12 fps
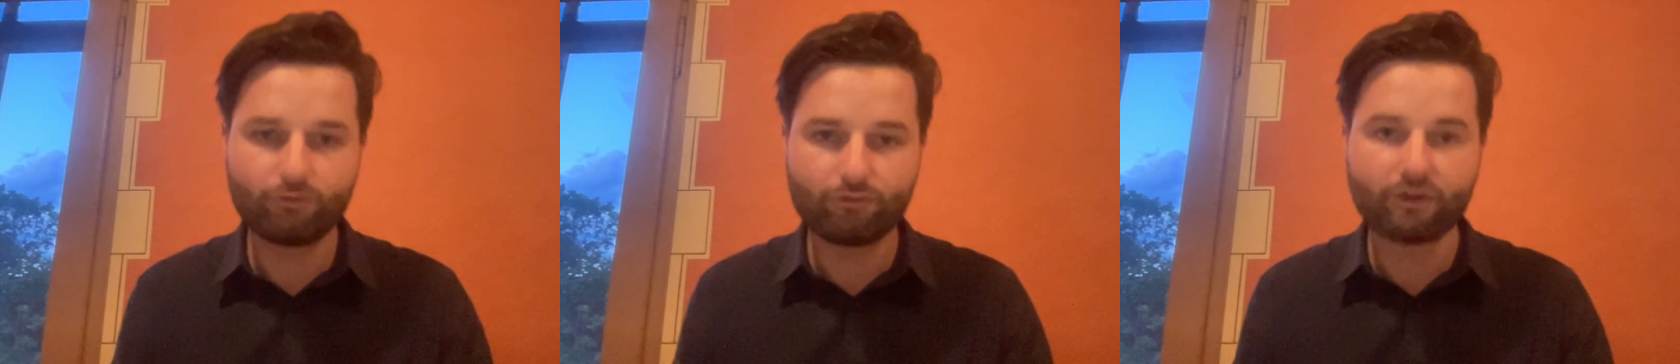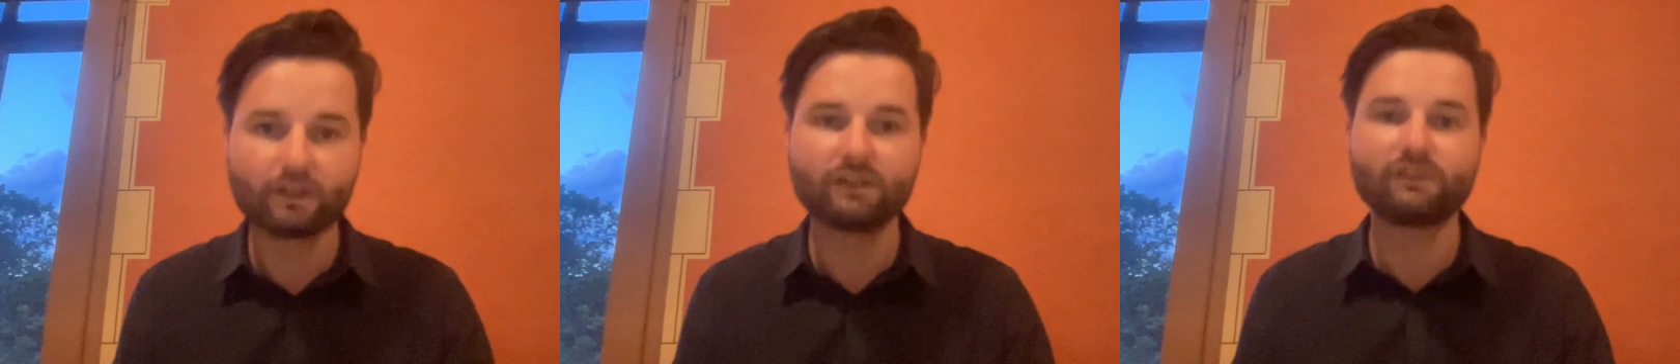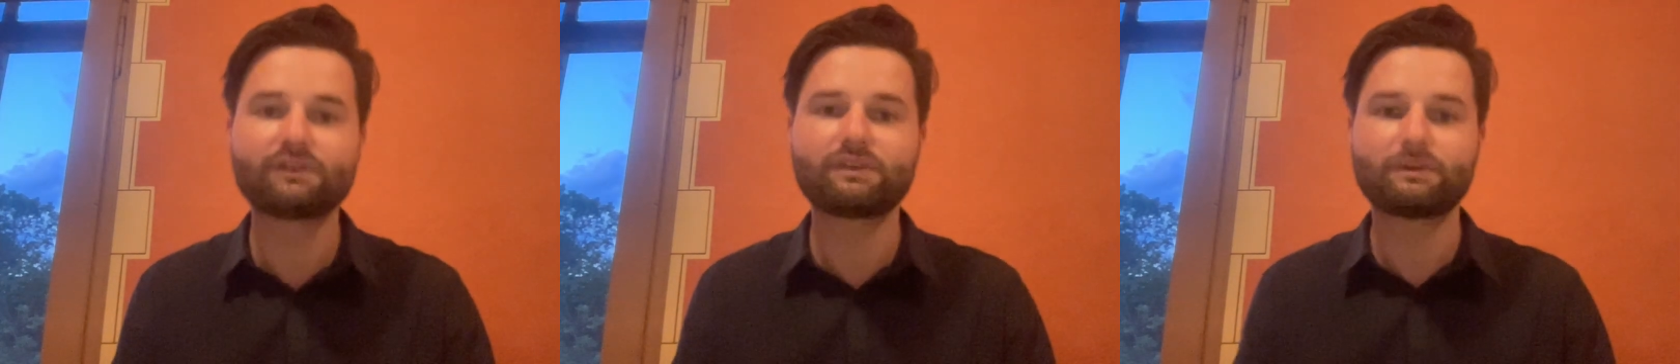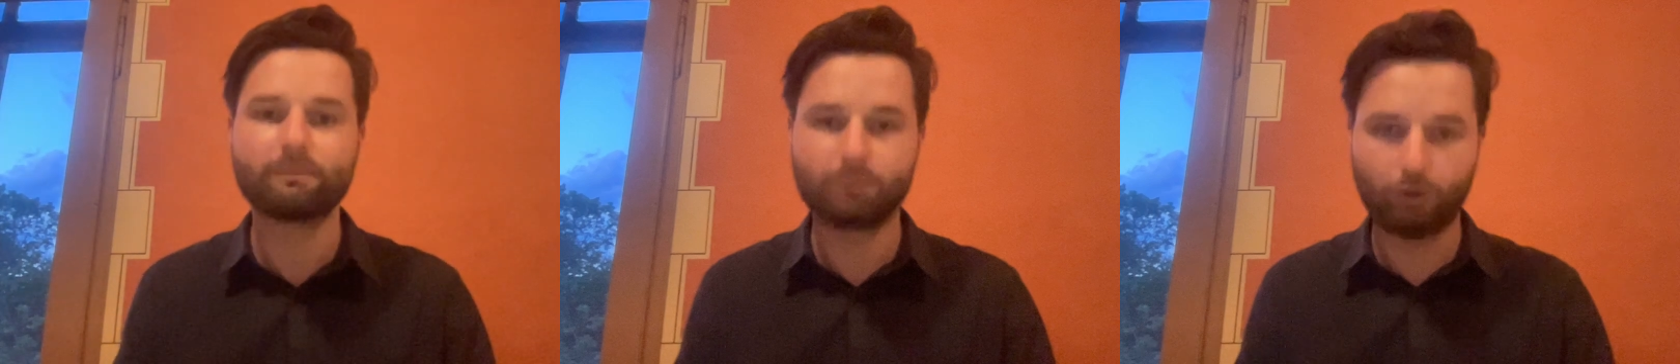
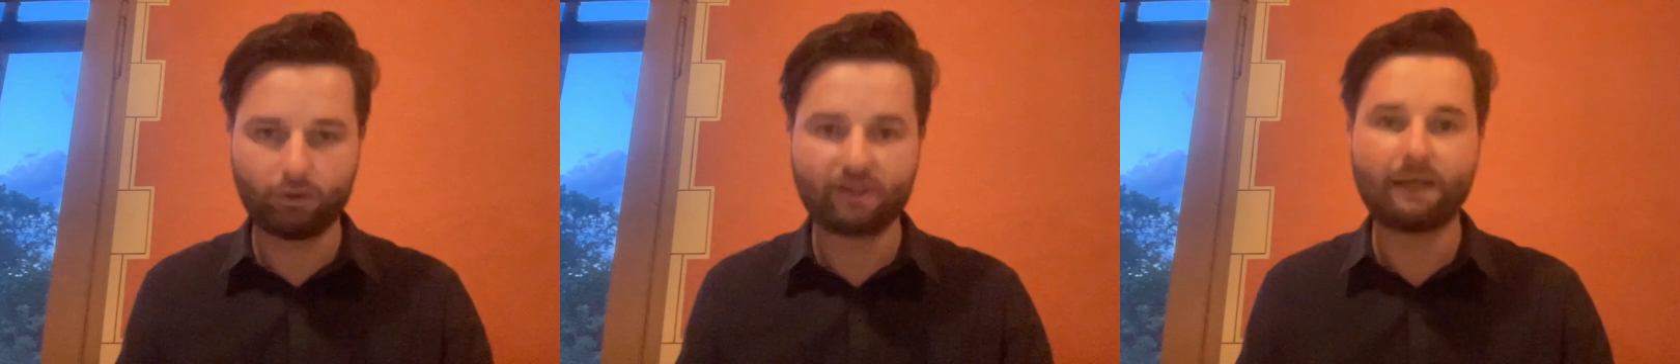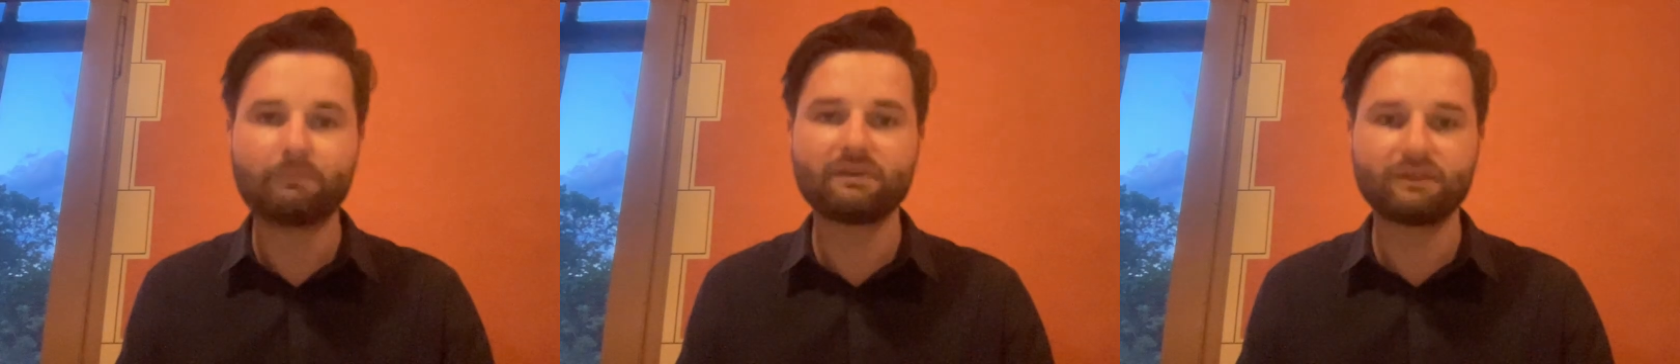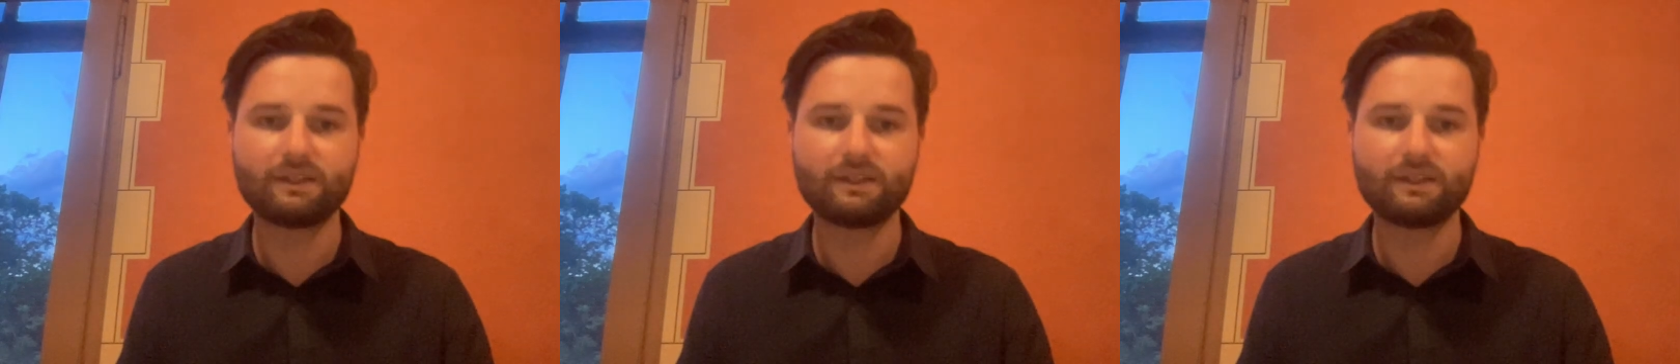first prototypes and